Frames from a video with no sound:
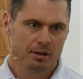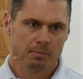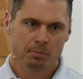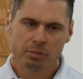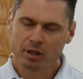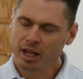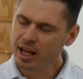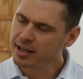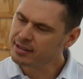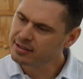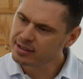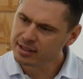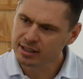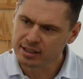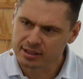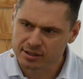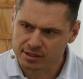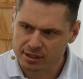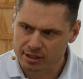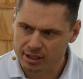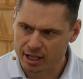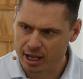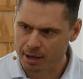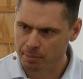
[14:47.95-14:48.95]

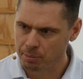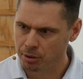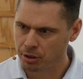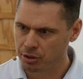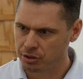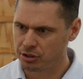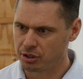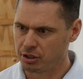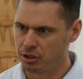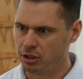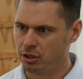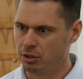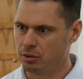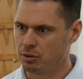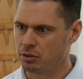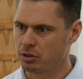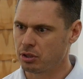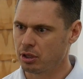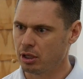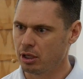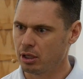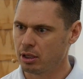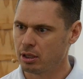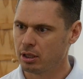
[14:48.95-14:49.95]
Blessings in that
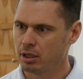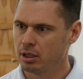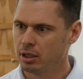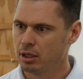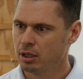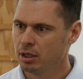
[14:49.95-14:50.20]
persecution.